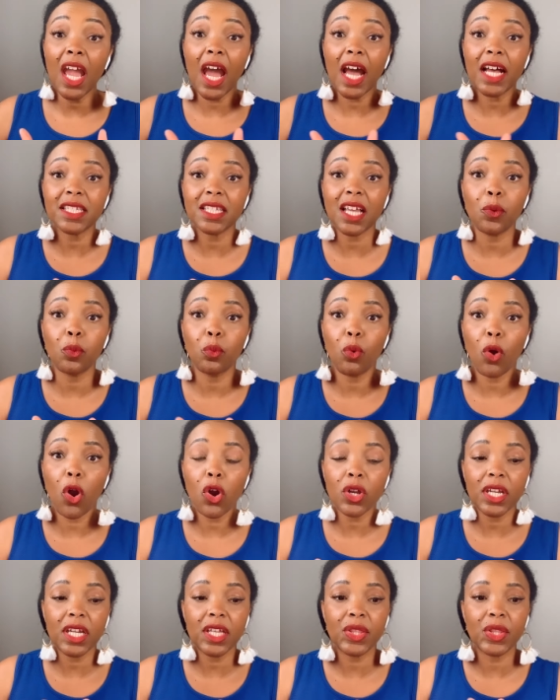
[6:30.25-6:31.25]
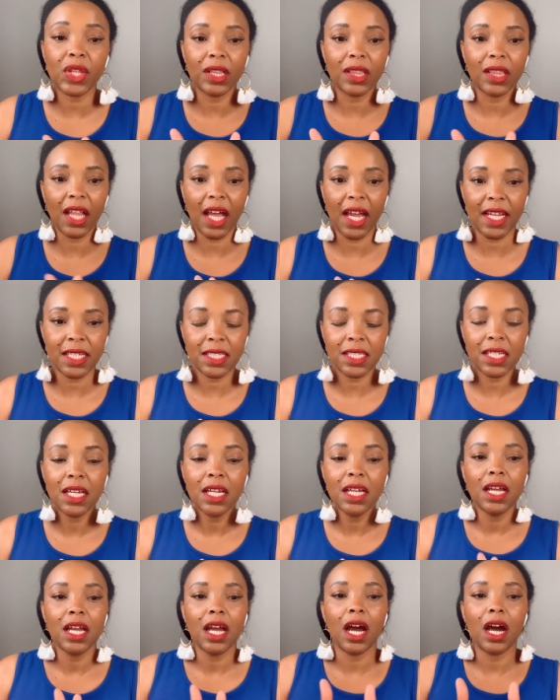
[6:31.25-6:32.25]
As I walk in the light
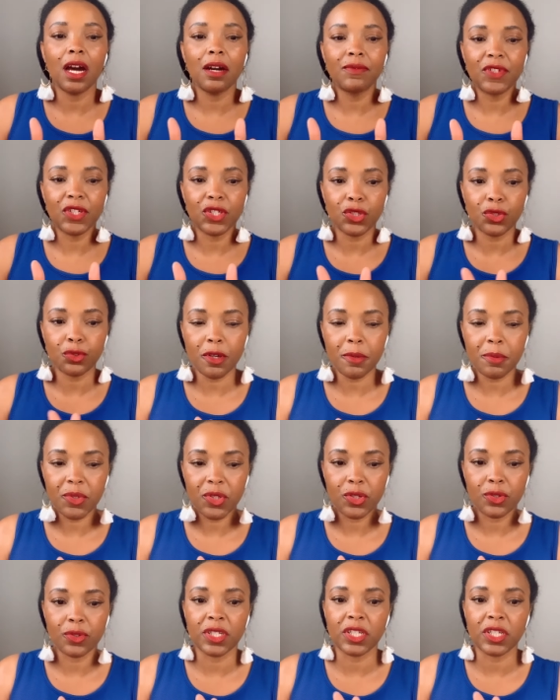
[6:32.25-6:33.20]
of the scripture,